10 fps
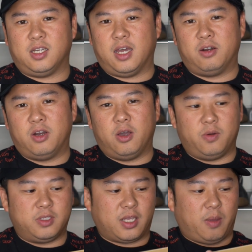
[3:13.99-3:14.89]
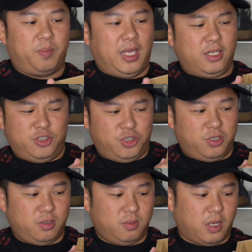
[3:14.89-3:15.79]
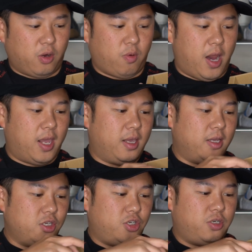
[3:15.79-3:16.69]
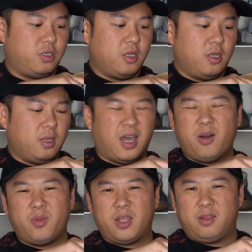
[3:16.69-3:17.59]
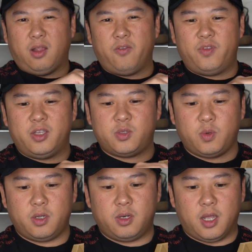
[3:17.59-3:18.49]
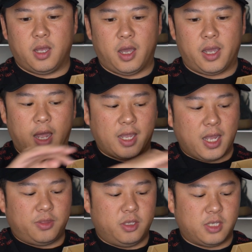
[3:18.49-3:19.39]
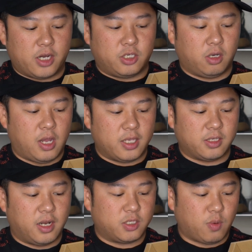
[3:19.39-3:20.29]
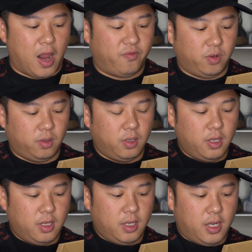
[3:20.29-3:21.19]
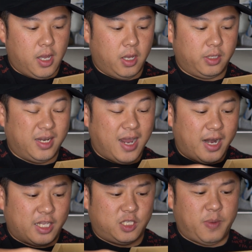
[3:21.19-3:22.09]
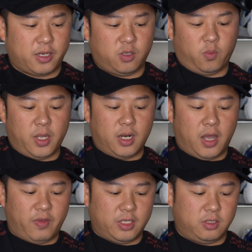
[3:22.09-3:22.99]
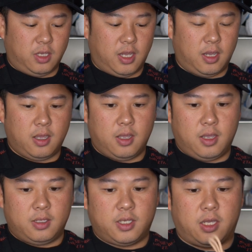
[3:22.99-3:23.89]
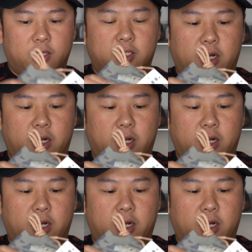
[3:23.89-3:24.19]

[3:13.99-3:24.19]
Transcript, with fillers: I don't know. It's like a peach and gray-ish. I don't really love this one. Uh, I, I got this actually on an SNS raffle. Uh, did not expect to win, obviously. Taking this